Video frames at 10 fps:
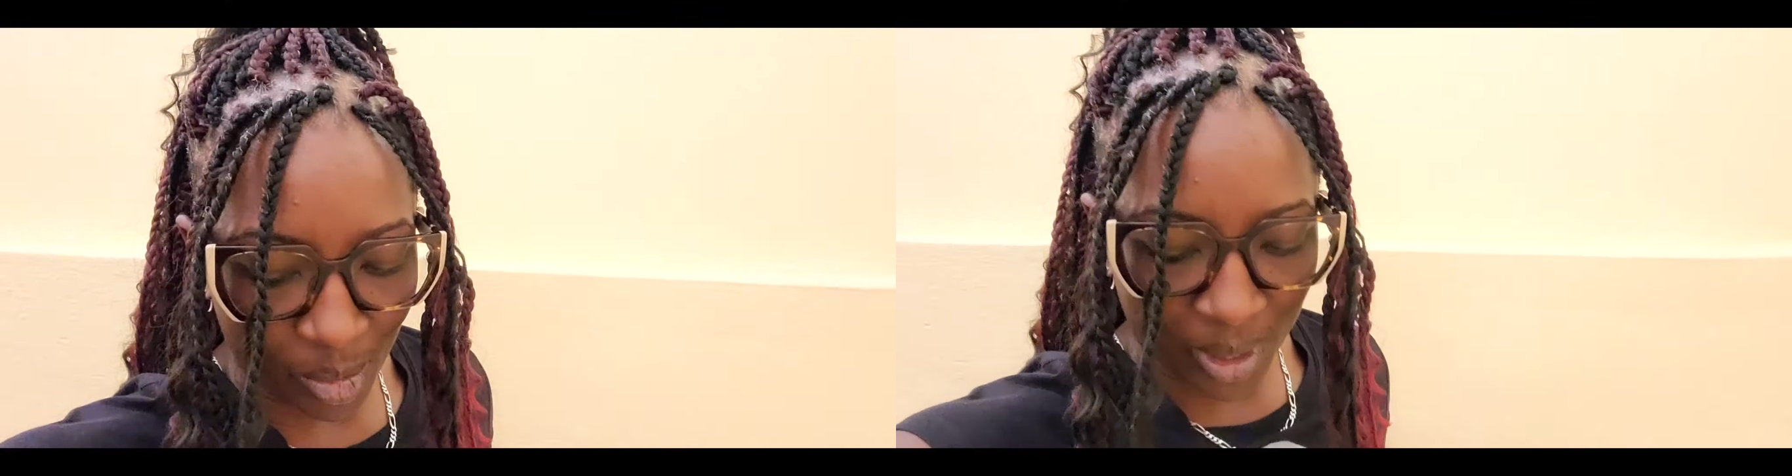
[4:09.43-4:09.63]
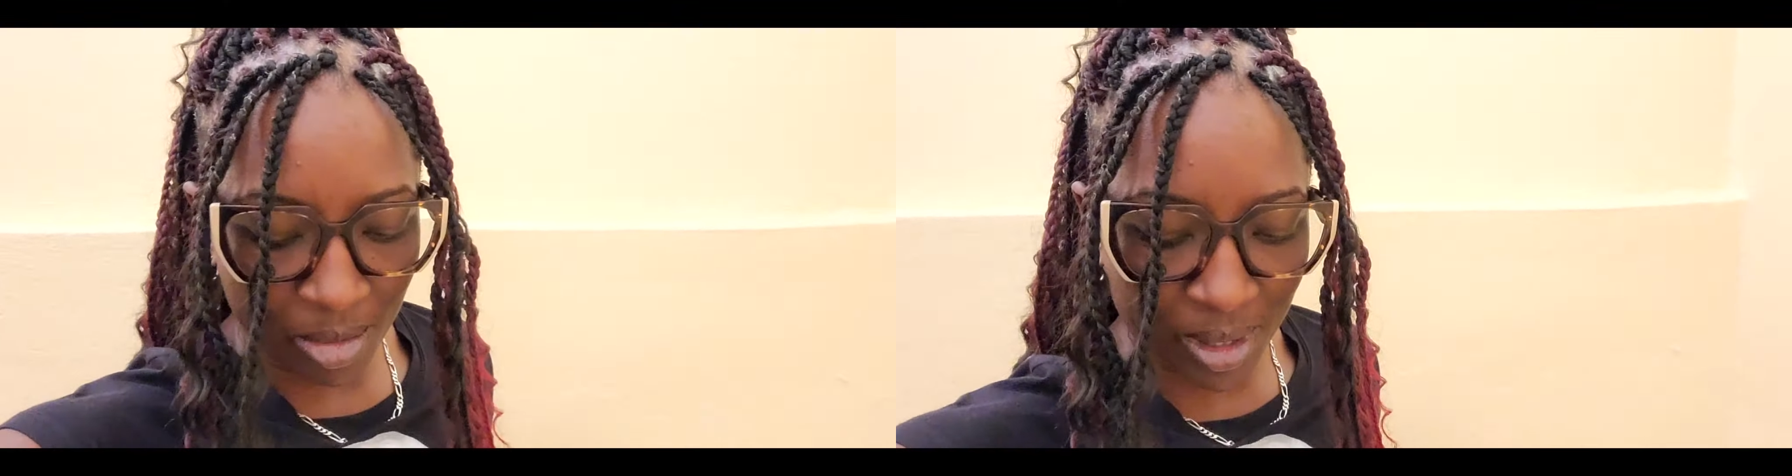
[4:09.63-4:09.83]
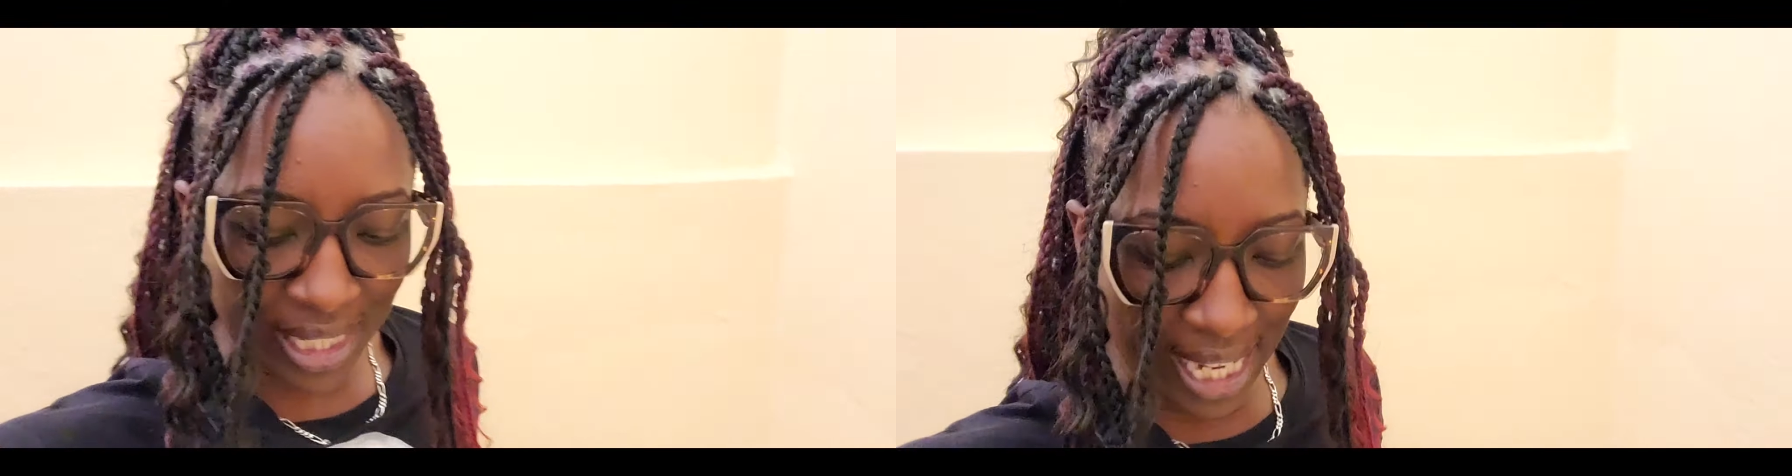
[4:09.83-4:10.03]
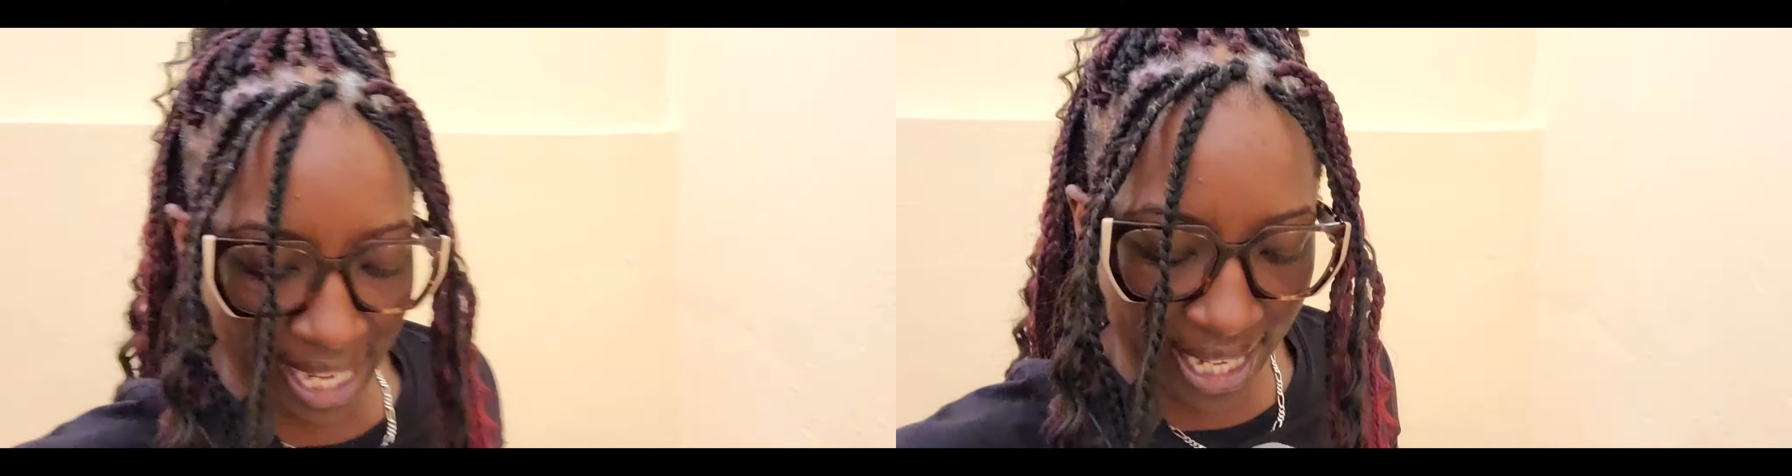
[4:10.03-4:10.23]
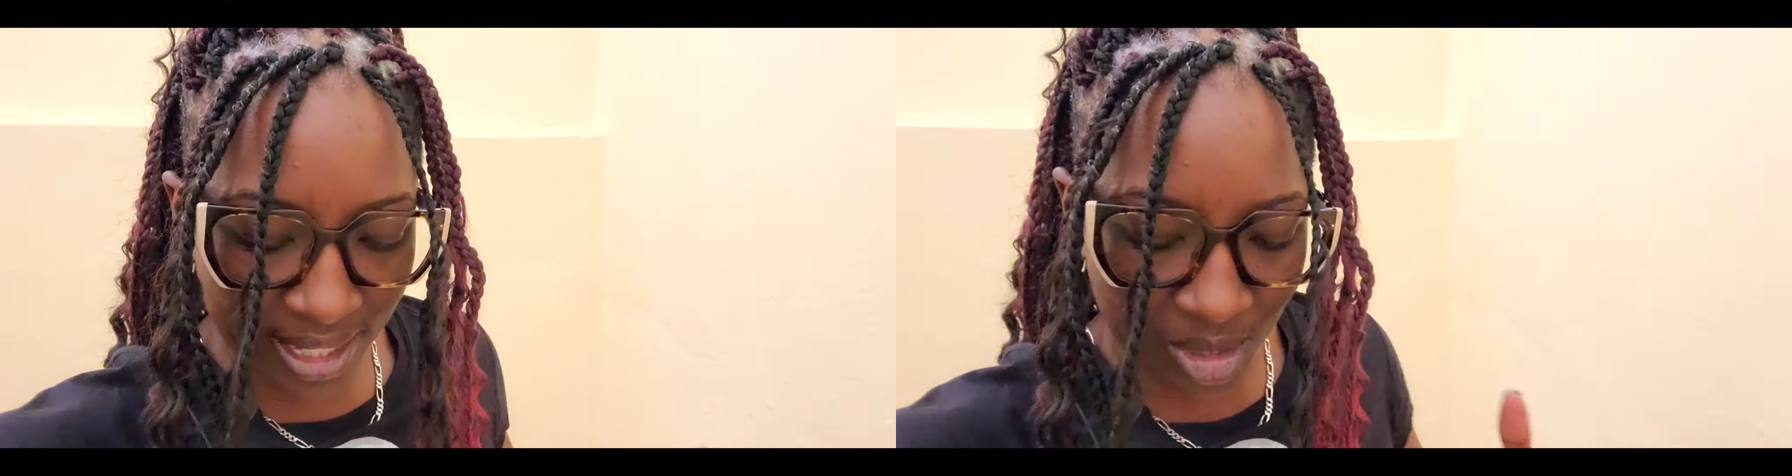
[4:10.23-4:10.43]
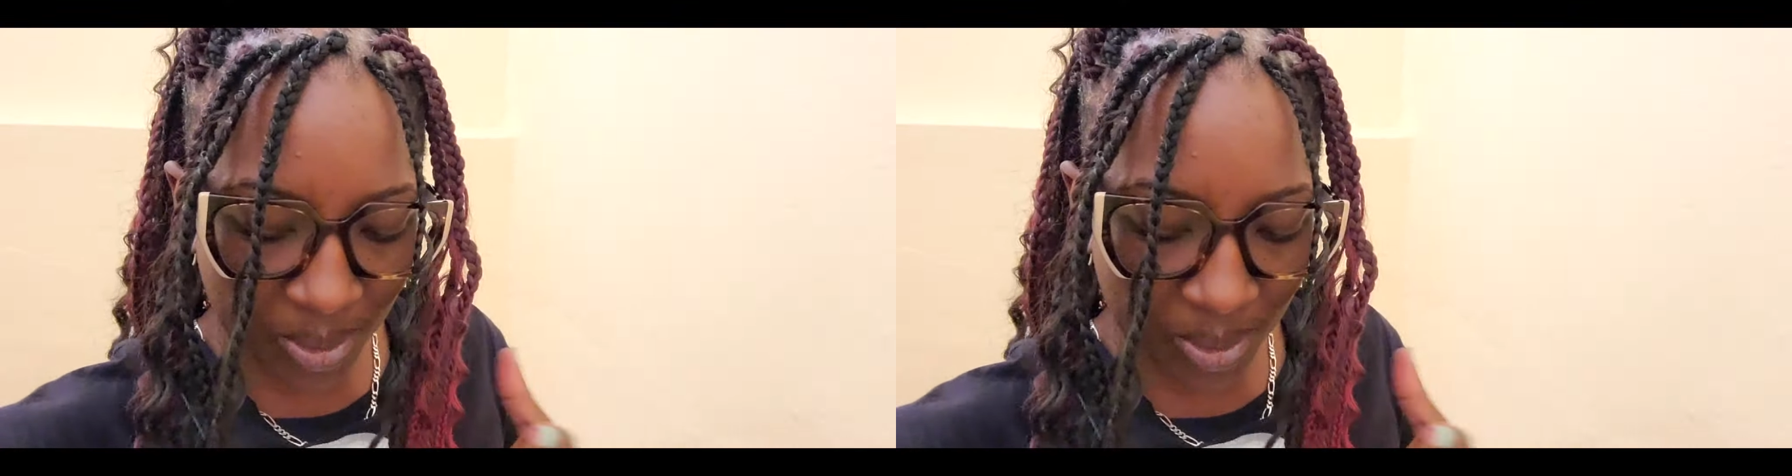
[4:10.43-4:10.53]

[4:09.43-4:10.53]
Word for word: we relaxed,